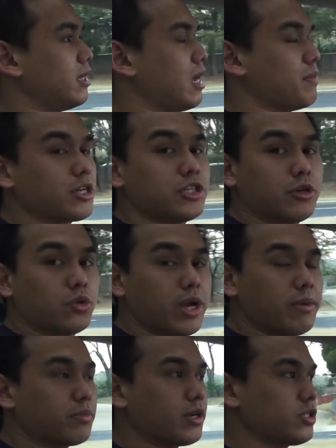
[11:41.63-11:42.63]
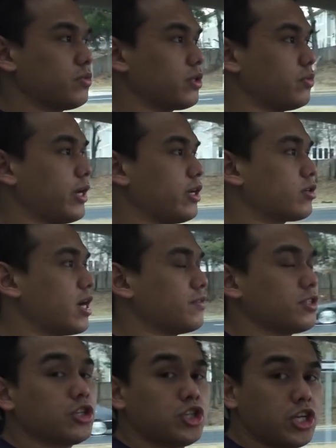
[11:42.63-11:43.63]
I'm actually quite impressed with the way it
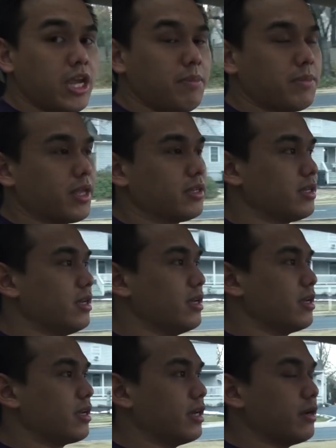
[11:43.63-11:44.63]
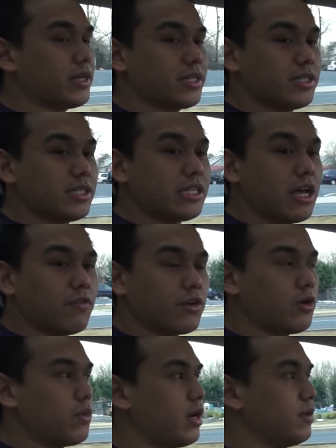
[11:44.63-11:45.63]
drives. It's a shame that, you know, it doesn't sell
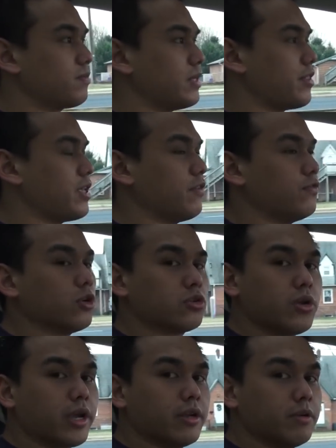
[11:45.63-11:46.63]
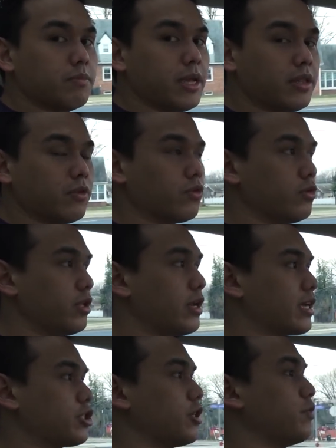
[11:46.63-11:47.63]
very well. I think if Volkswagen made the
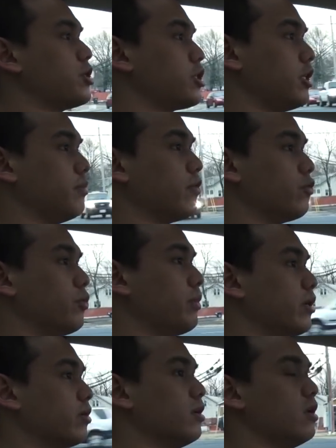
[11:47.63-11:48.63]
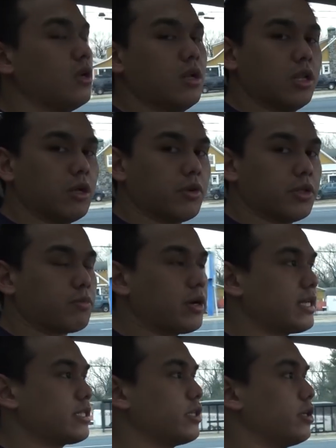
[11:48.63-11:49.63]
next generation a little bit roomier, lowered the
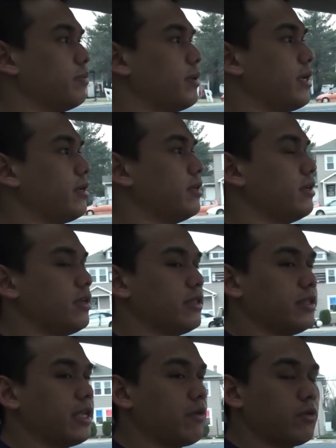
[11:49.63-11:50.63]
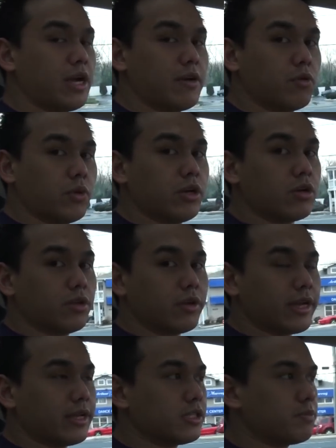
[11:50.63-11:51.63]
price a little bit, they would have a winner on
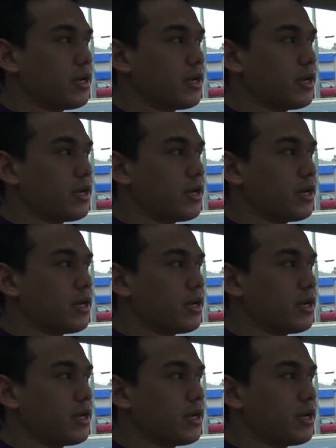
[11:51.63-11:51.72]
their hands.